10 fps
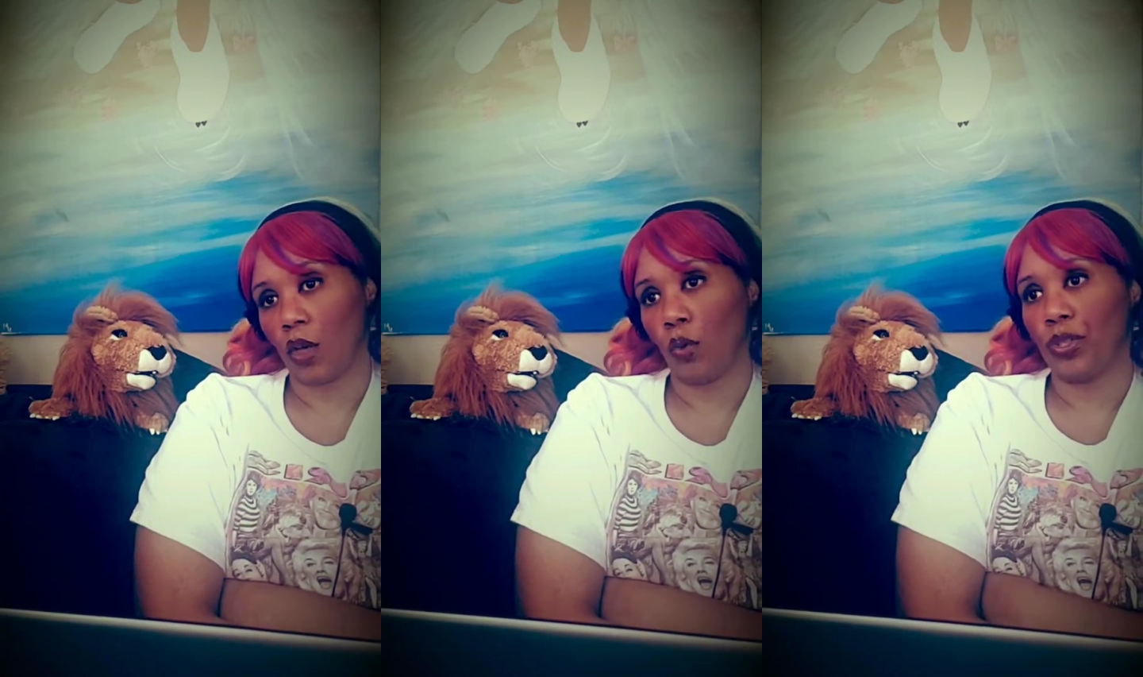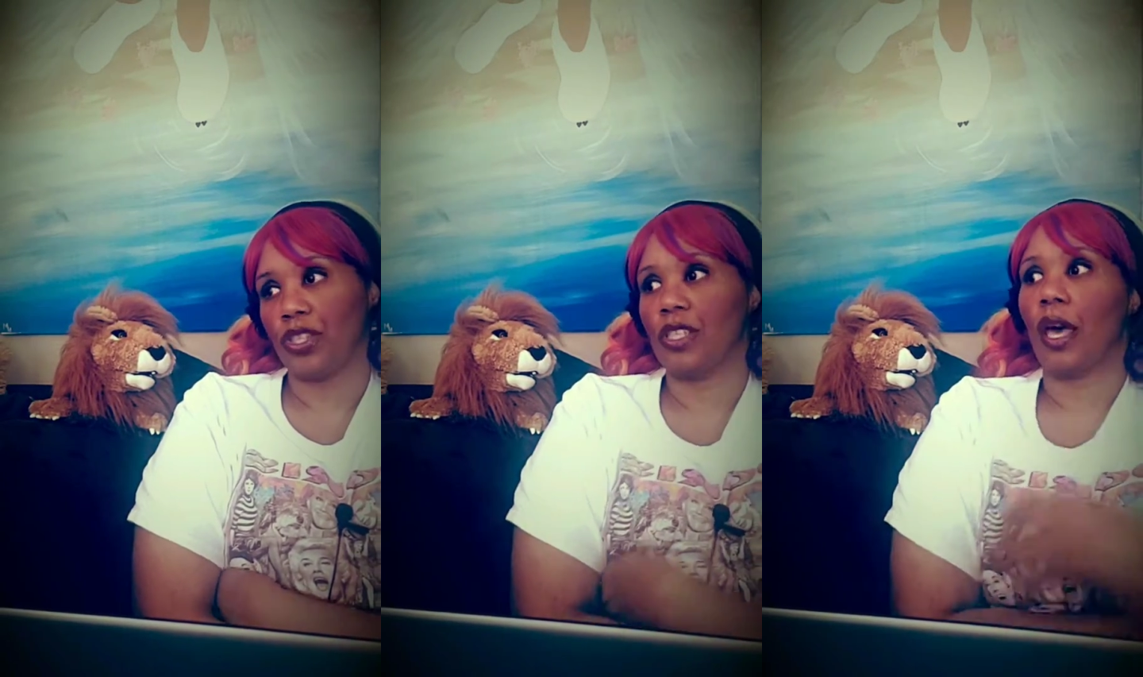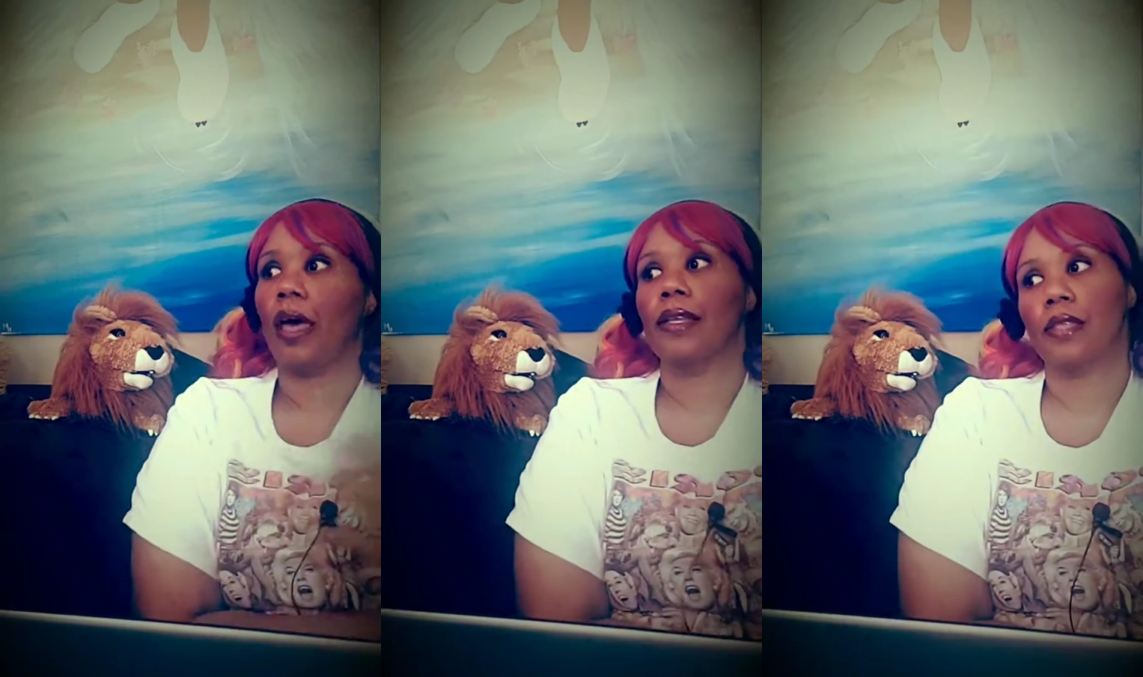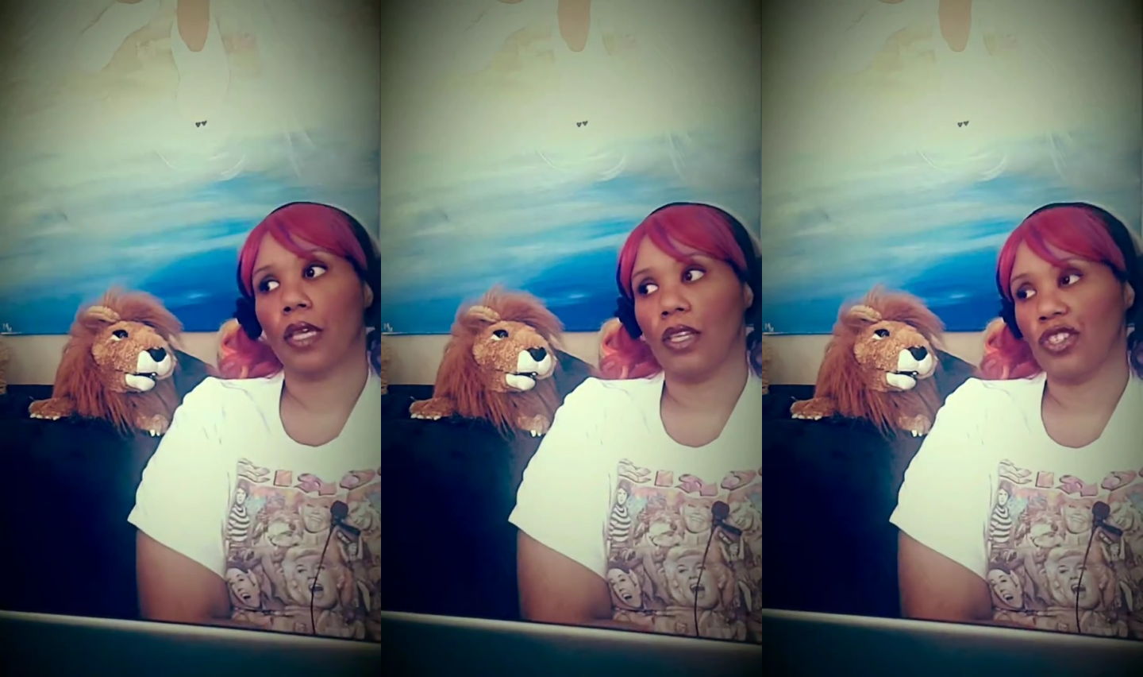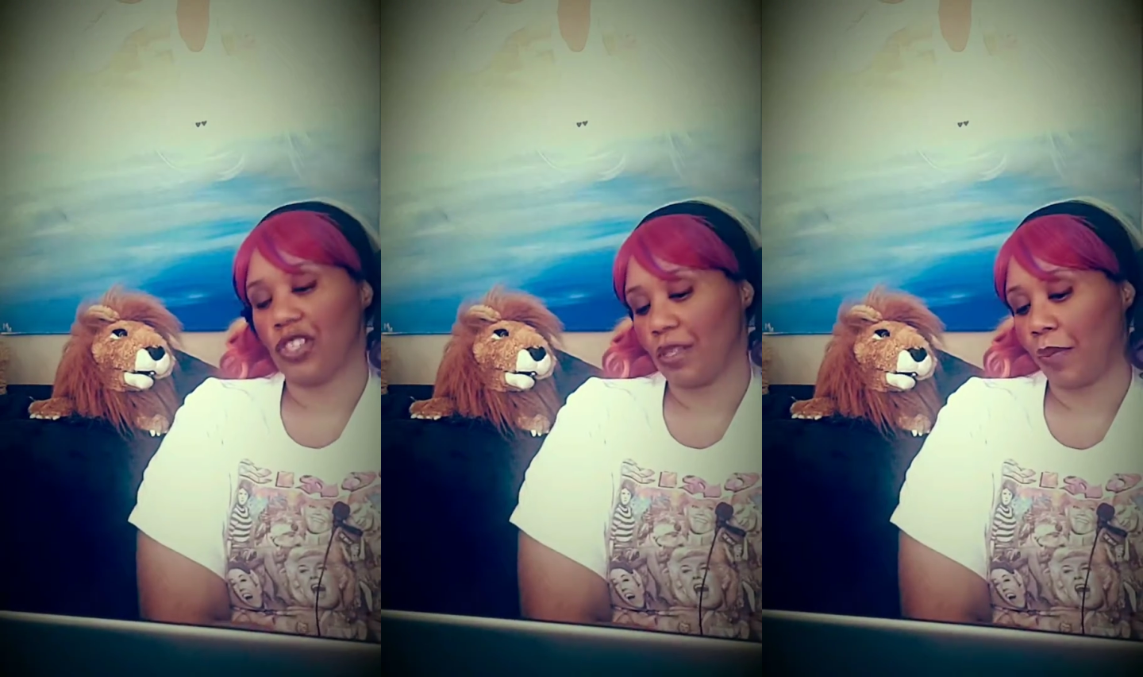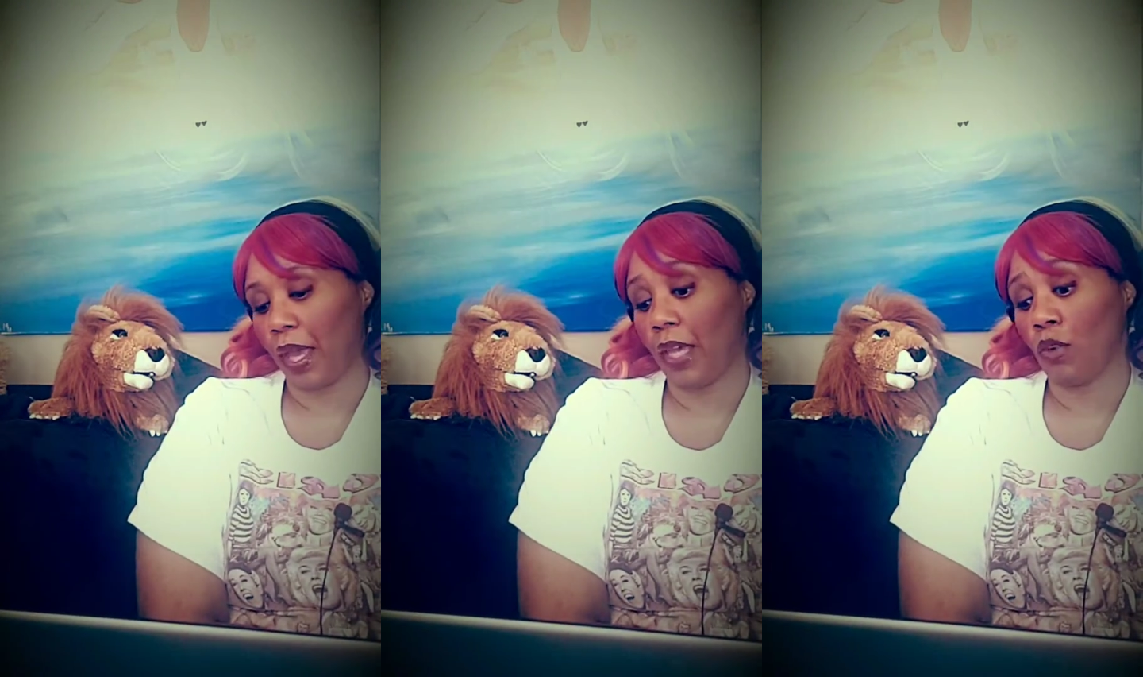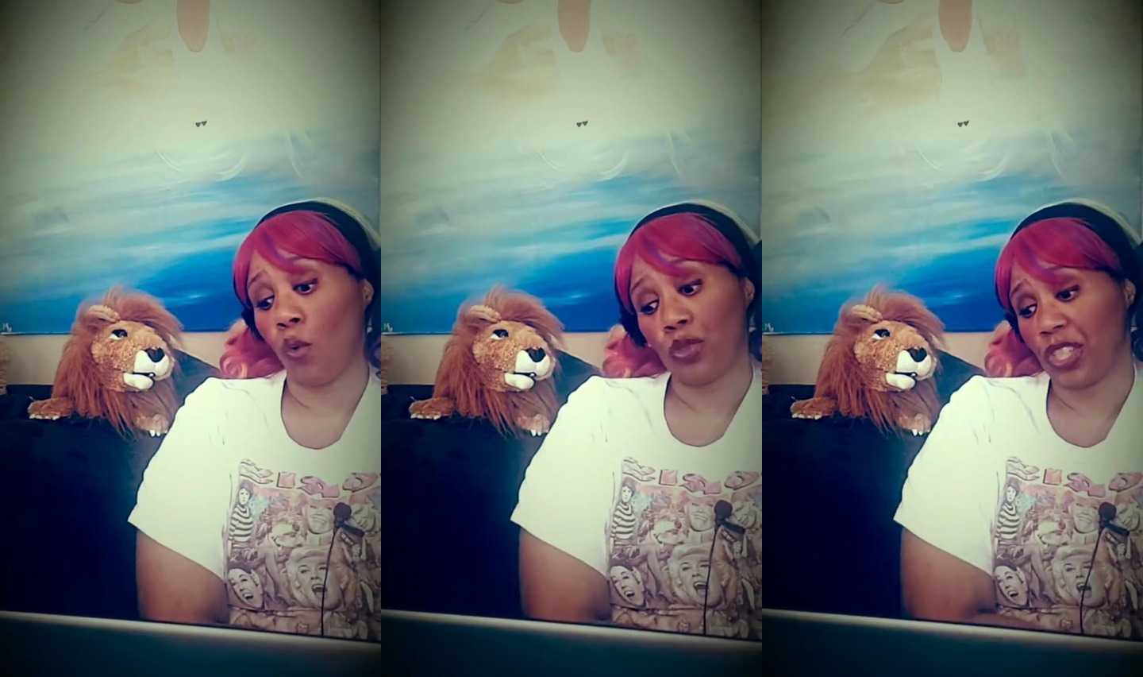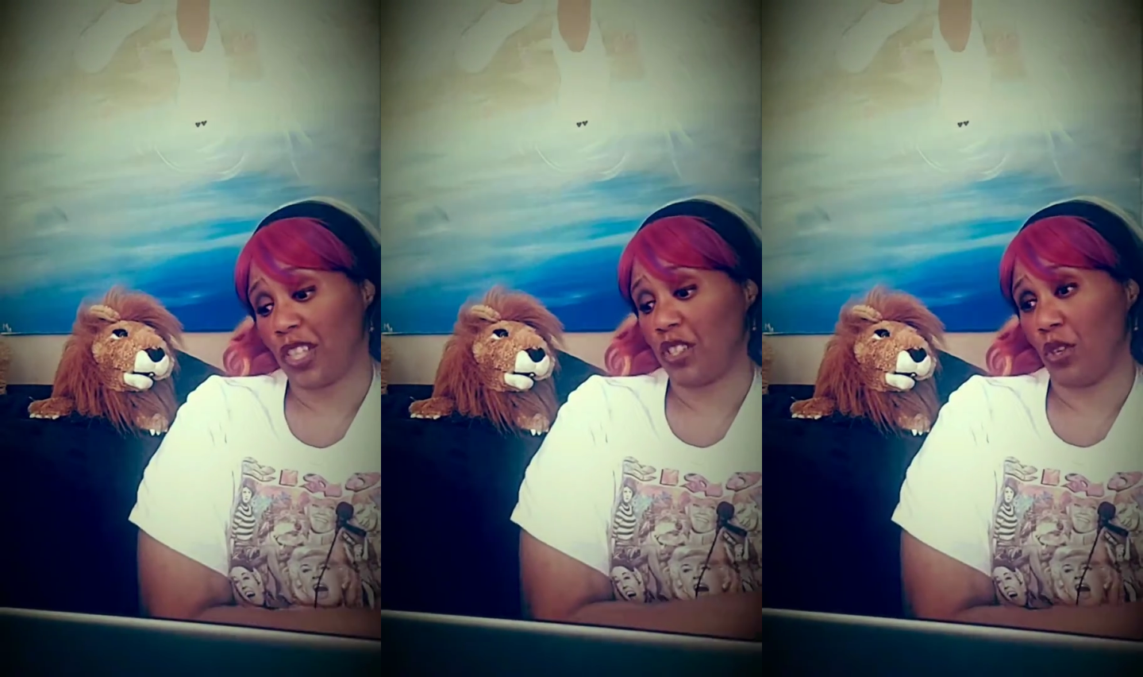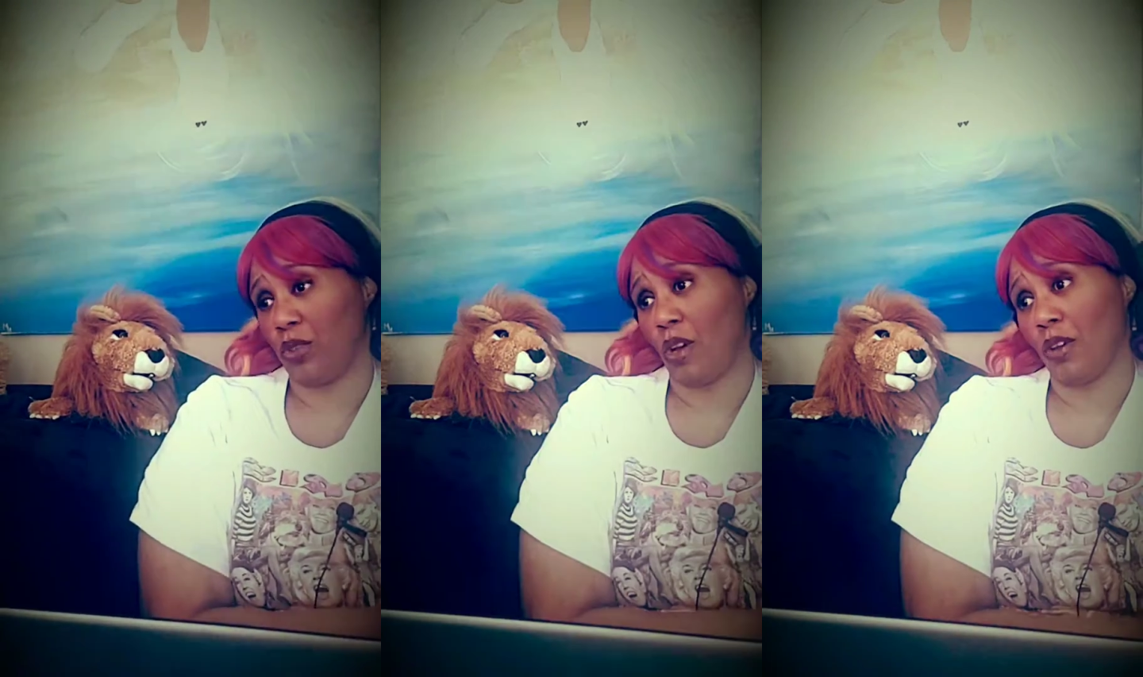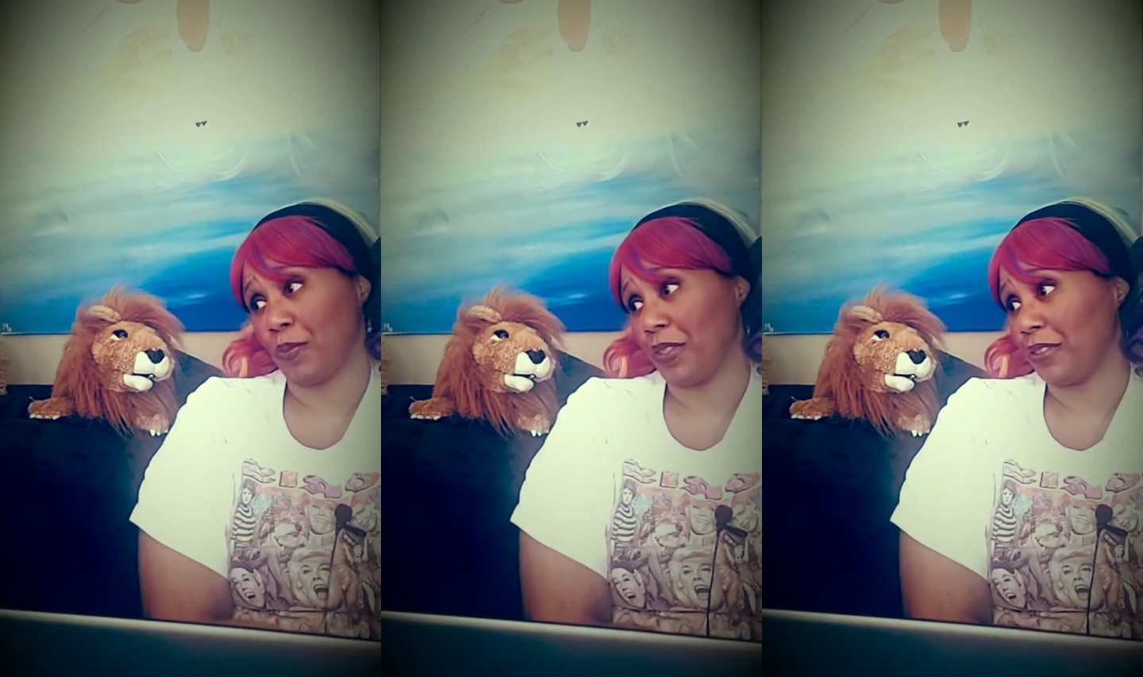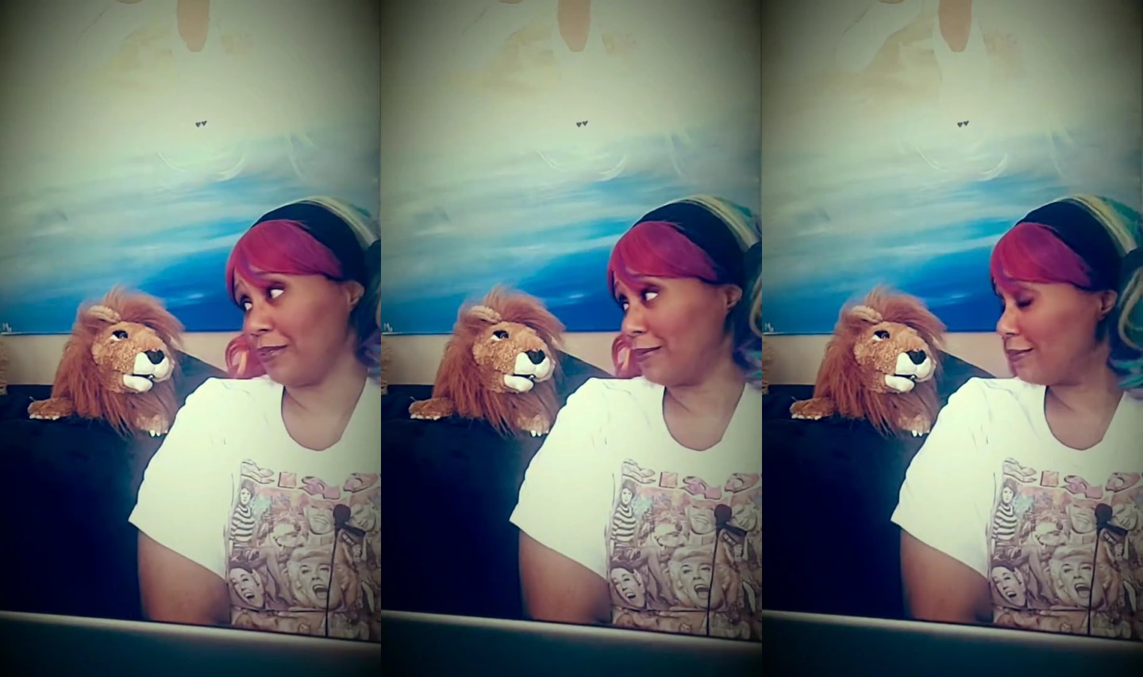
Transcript: or when she's hurting and she's in pain or she has to go to hospital?